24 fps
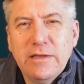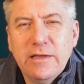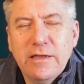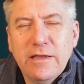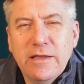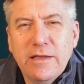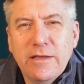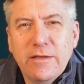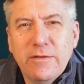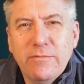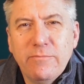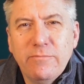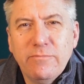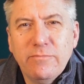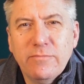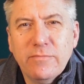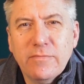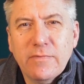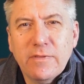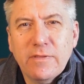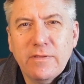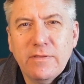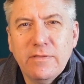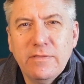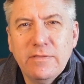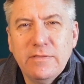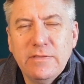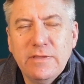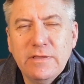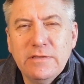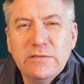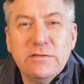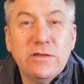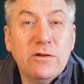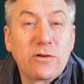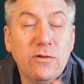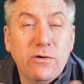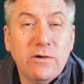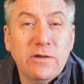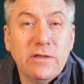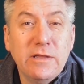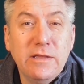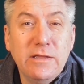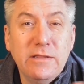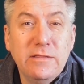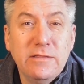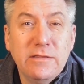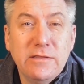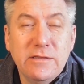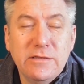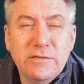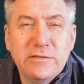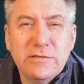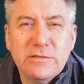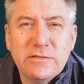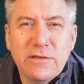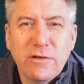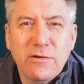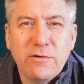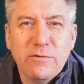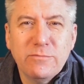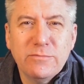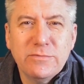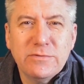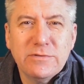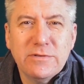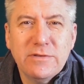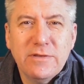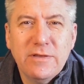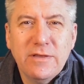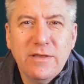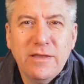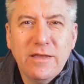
There's a lot in these Psalms,